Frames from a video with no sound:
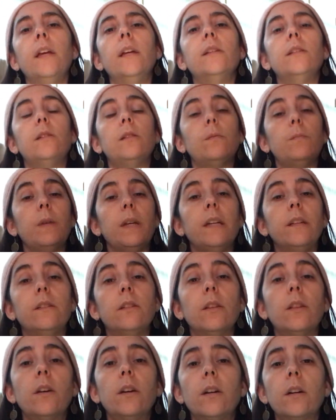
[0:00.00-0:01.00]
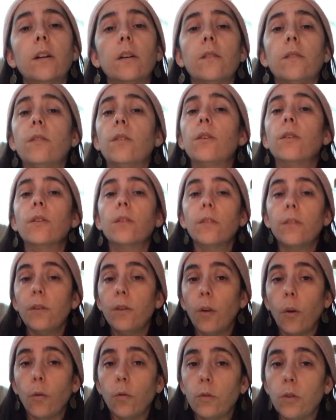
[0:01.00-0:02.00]
Speak to the earth. The earth
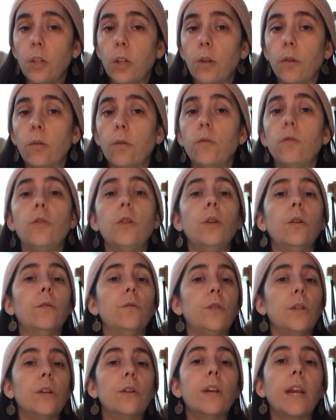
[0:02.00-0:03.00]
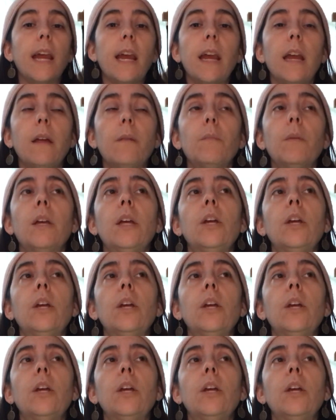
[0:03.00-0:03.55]
knows you. She knows your name.